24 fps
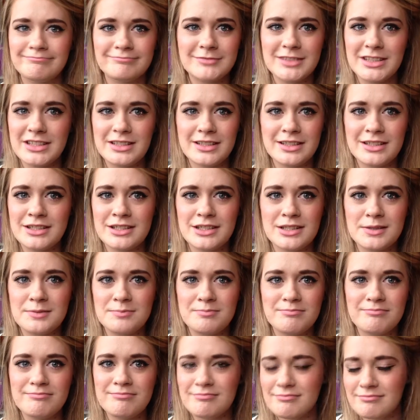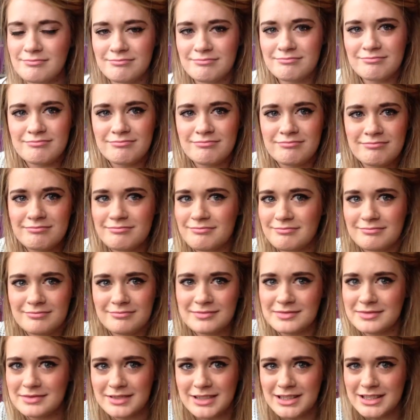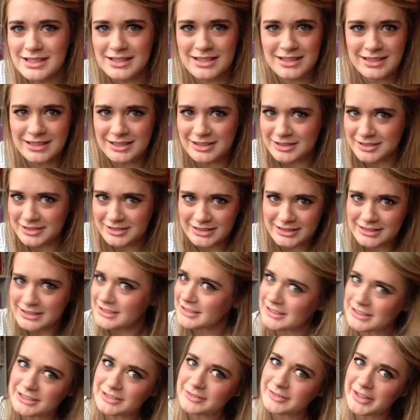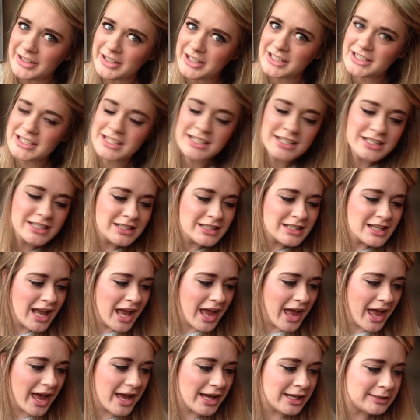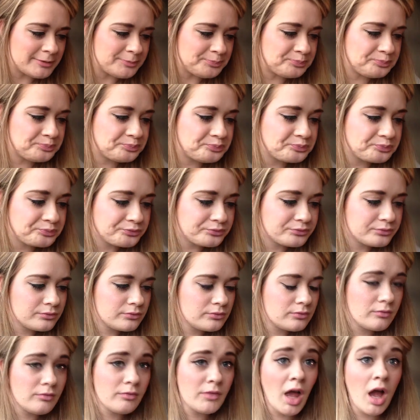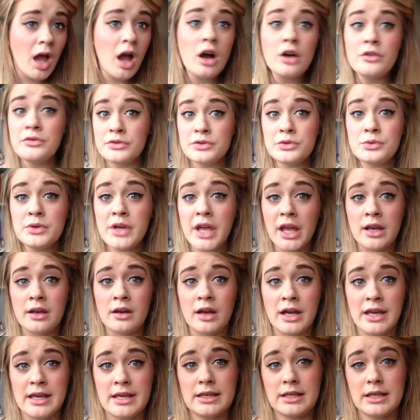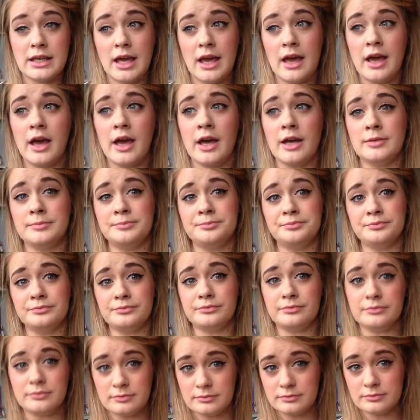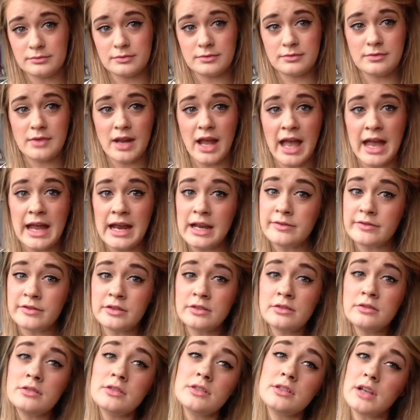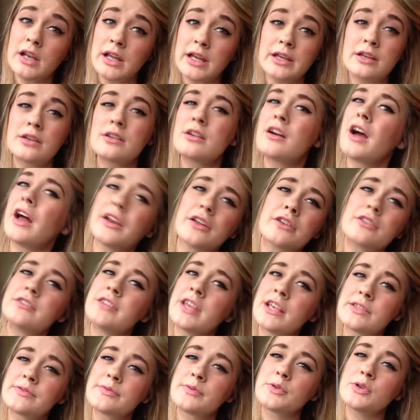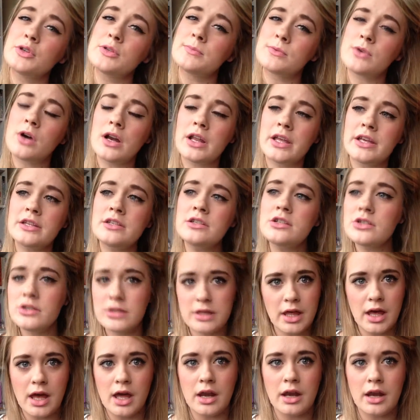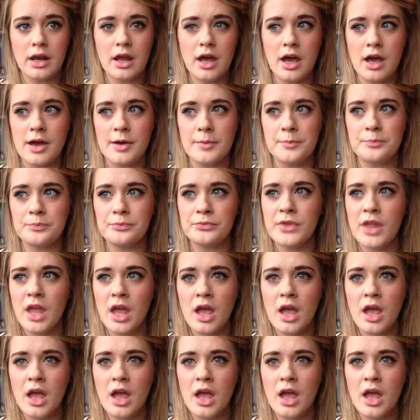Just couldn't, just not very good. If we're talking like A-levels, like kind of sixth form, college, then